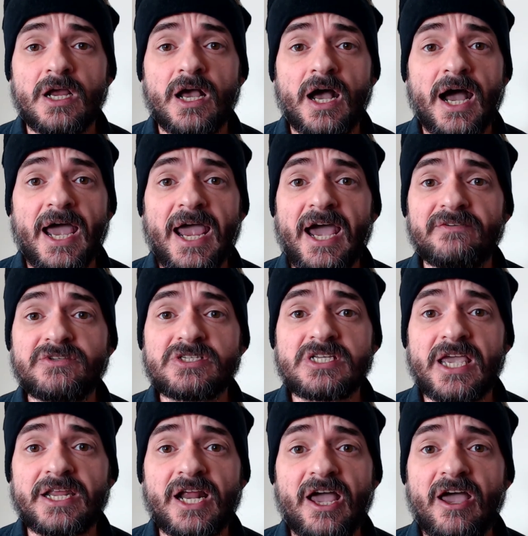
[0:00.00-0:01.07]
I have to say,
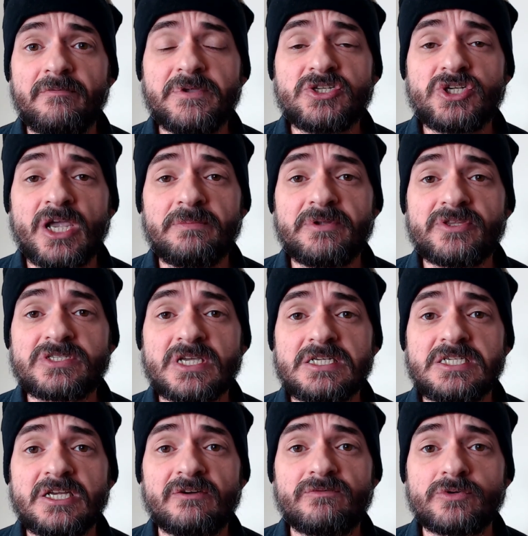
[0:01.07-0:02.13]
and I've been championing this
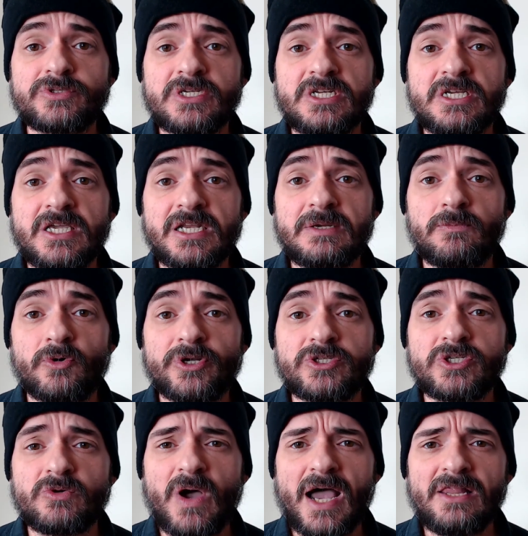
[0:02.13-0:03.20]
idea of Rosita getting more to
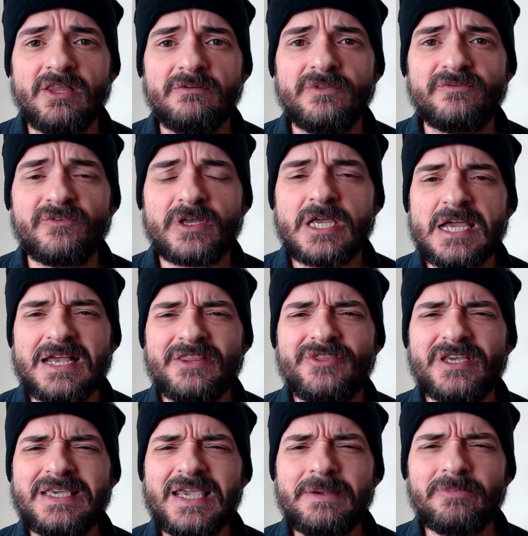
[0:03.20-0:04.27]
do. I love the the
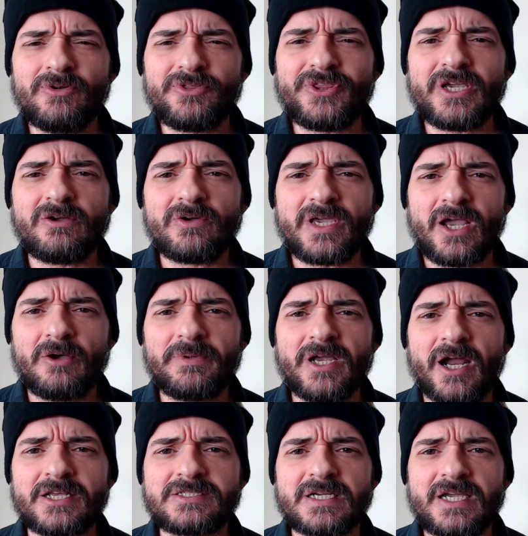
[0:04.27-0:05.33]
Gabriel thing. Okay, I'll be
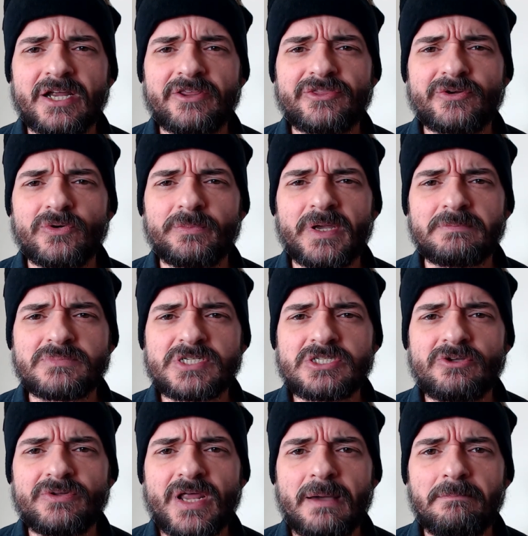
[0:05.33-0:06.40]
honest. It kind of threw me. I'm
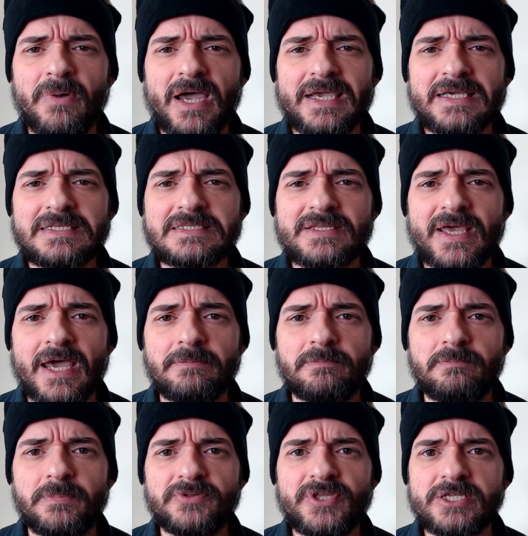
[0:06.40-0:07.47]
still not buying into that,
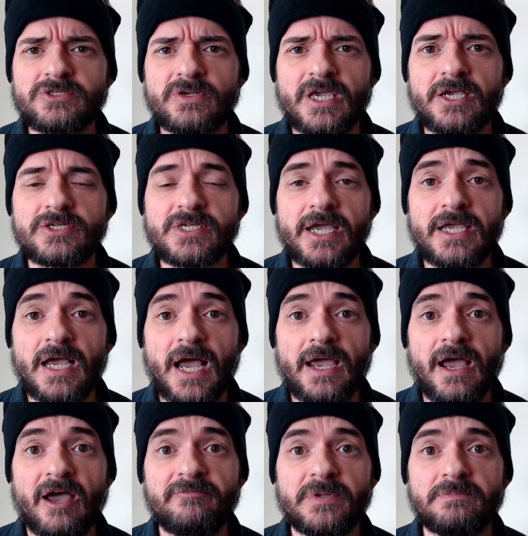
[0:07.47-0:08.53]
but that's okay because I, I,
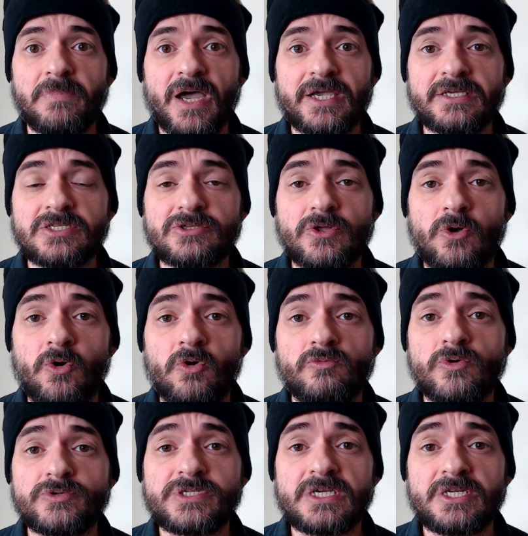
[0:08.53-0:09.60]
I've been buying into the whole
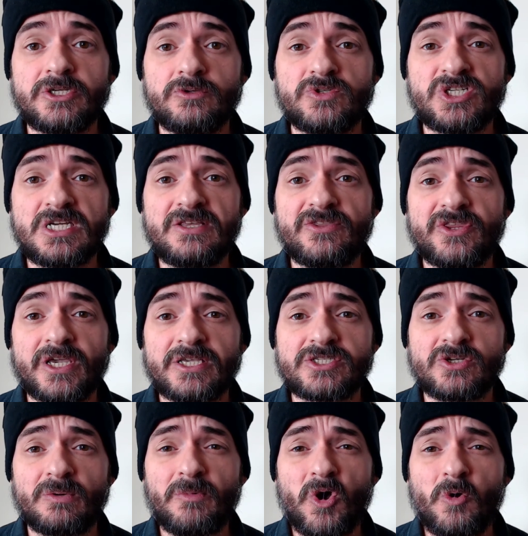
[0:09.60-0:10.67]
Rosita-Eugene thing, so
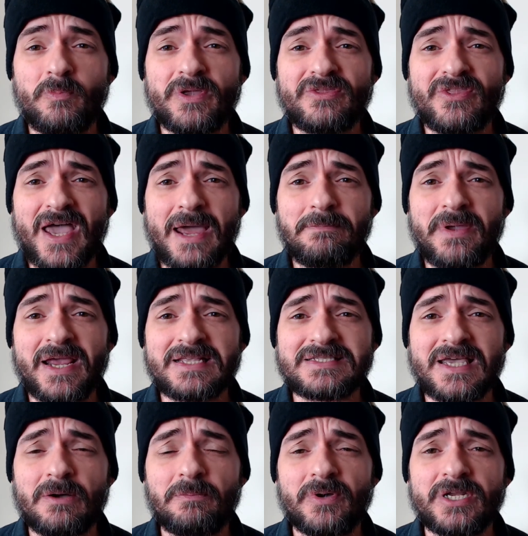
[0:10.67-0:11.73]
I'm hoping that pans
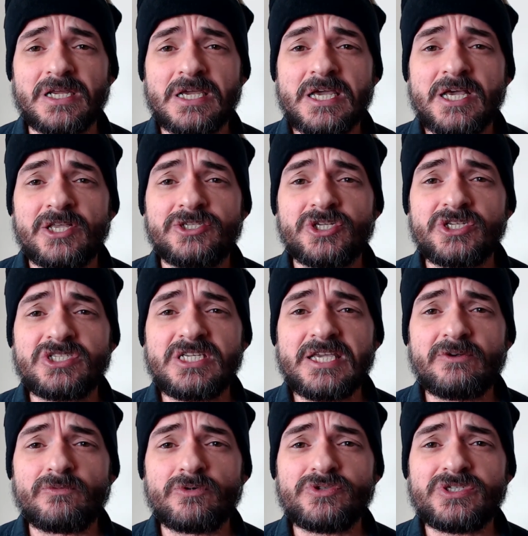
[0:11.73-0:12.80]
out. But just seeing
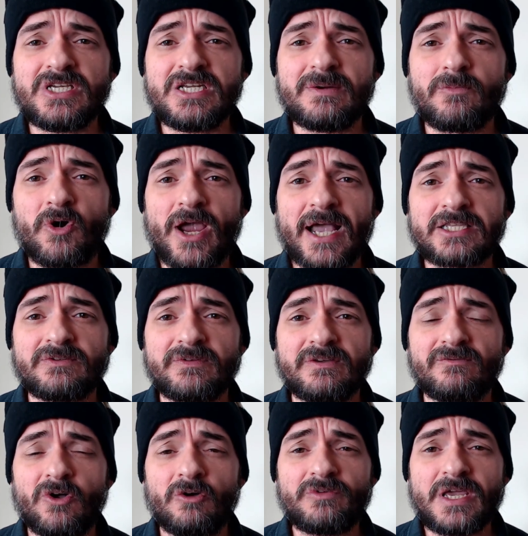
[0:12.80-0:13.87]
Rosita more actively
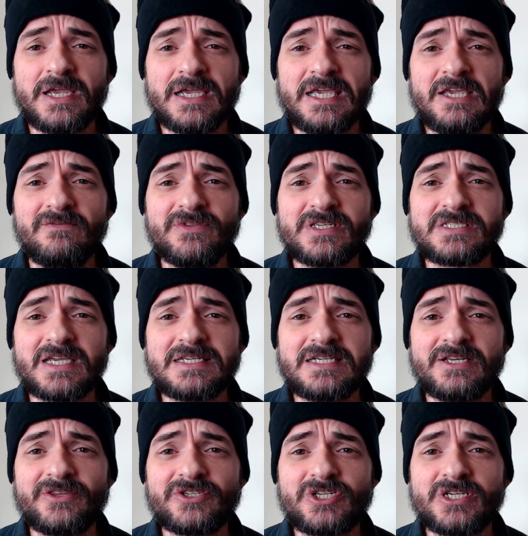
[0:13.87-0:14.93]
involved, even this idea
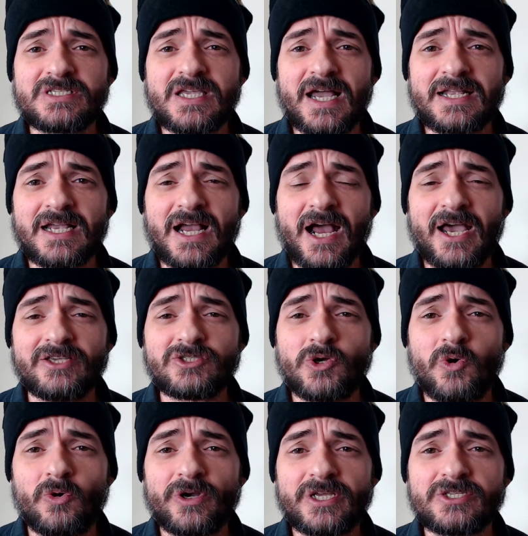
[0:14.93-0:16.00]
that she's got guys
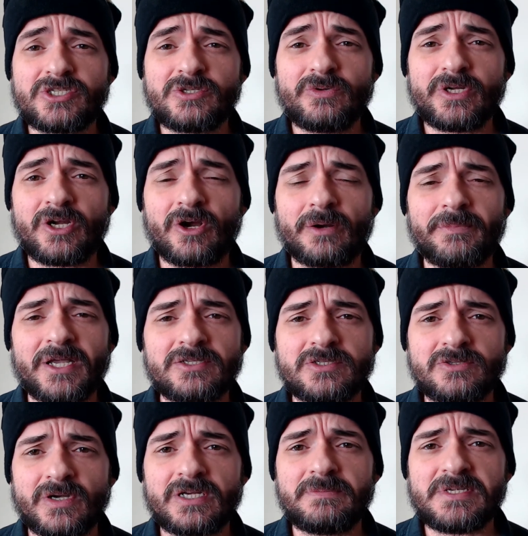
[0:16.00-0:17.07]
courting and suiting her. I'm not
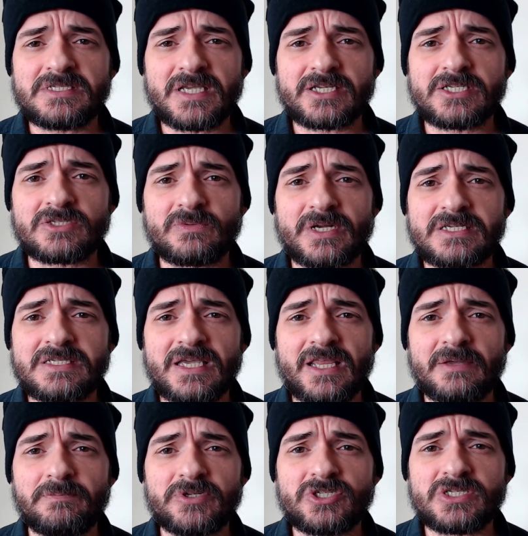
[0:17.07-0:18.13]
trying to be sexist when I say
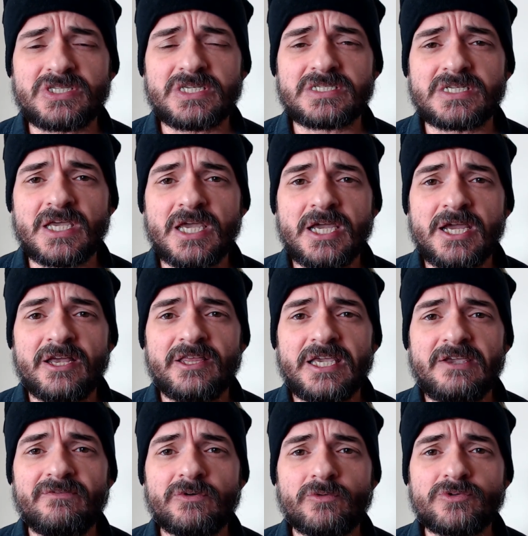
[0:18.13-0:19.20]
that, but just this,
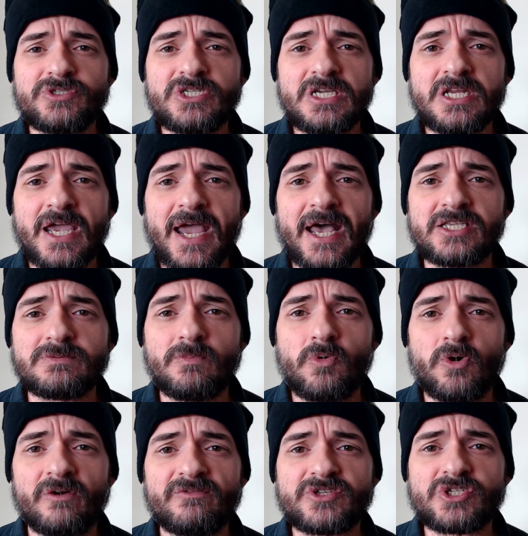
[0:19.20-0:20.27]
even Rosita has
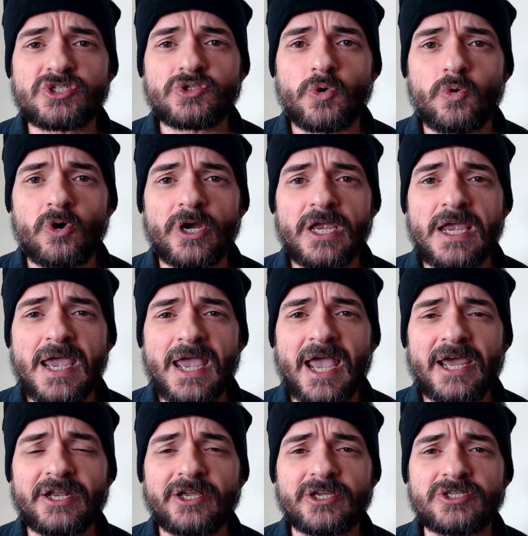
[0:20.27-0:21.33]
more of a story
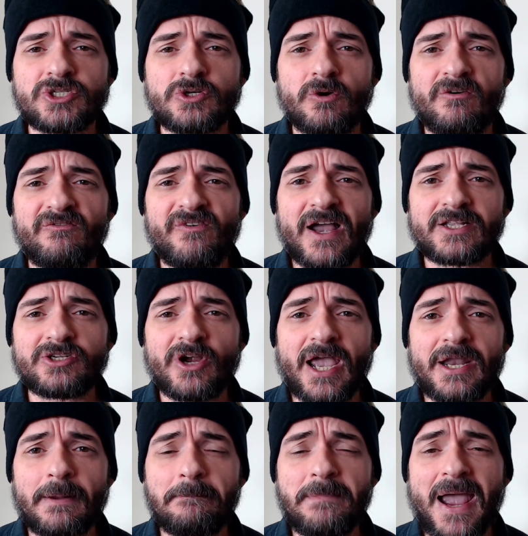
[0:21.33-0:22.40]
and a control factor
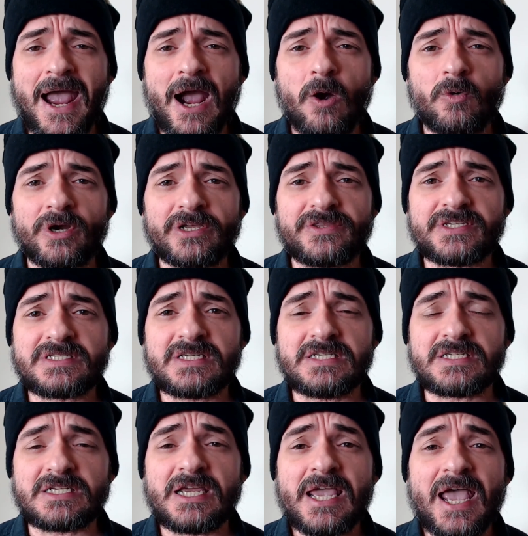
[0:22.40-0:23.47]
and a power in the
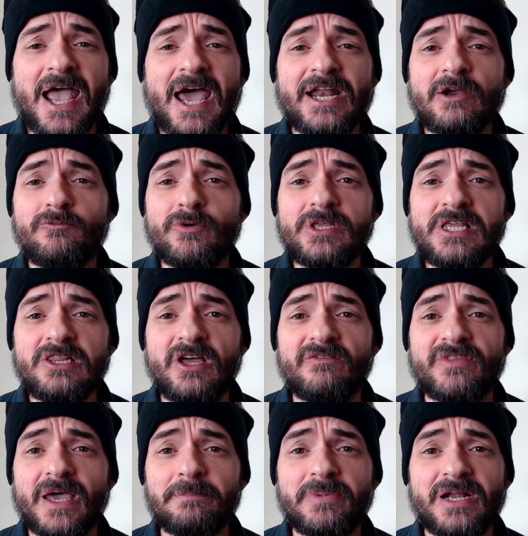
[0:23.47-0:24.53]
season, and I really love
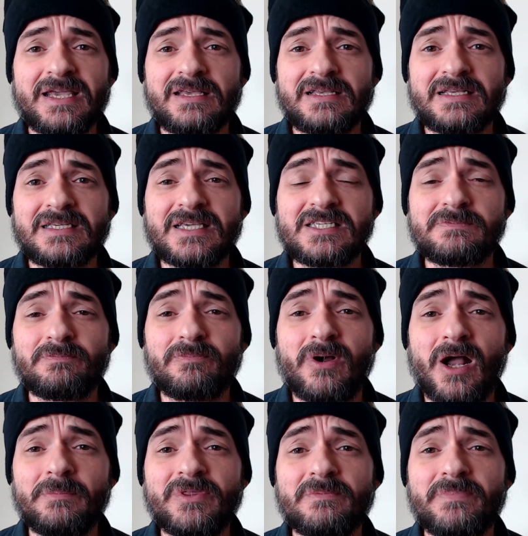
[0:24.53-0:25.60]
that. But I guess
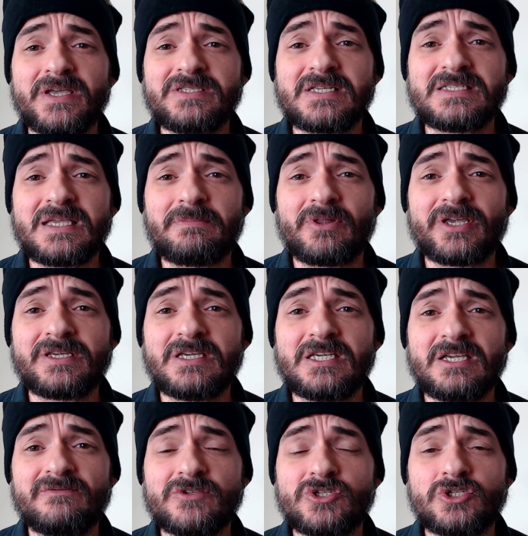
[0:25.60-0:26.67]
probably the best example I could
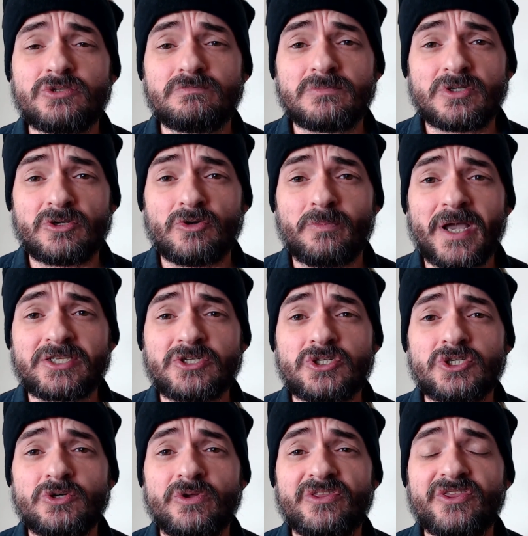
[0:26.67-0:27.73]
give is go back to
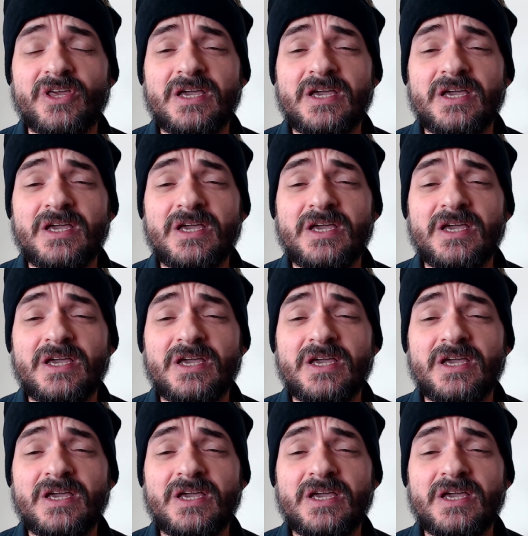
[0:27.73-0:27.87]
Judith.